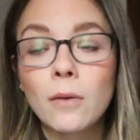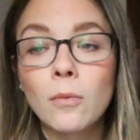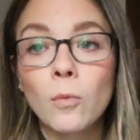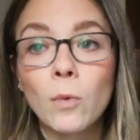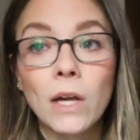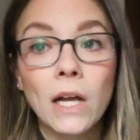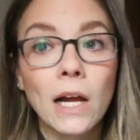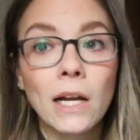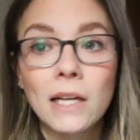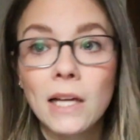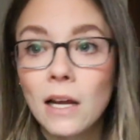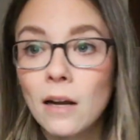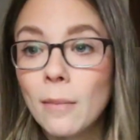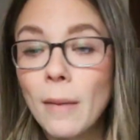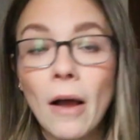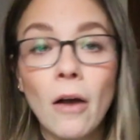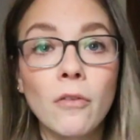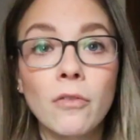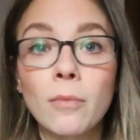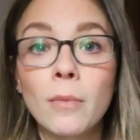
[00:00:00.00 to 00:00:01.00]
we got to get him
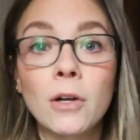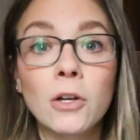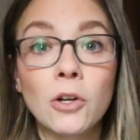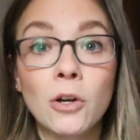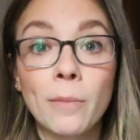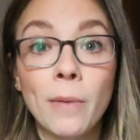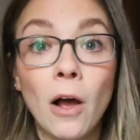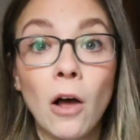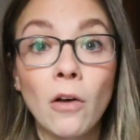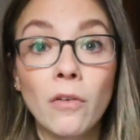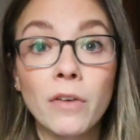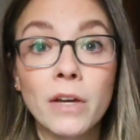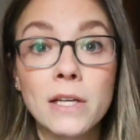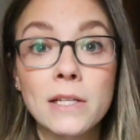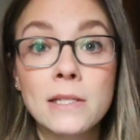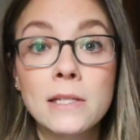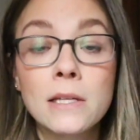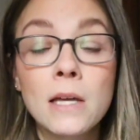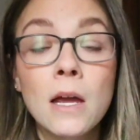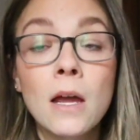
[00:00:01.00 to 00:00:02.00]
out from under your
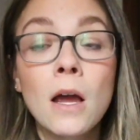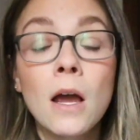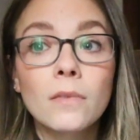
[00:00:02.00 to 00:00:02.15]
pelvis,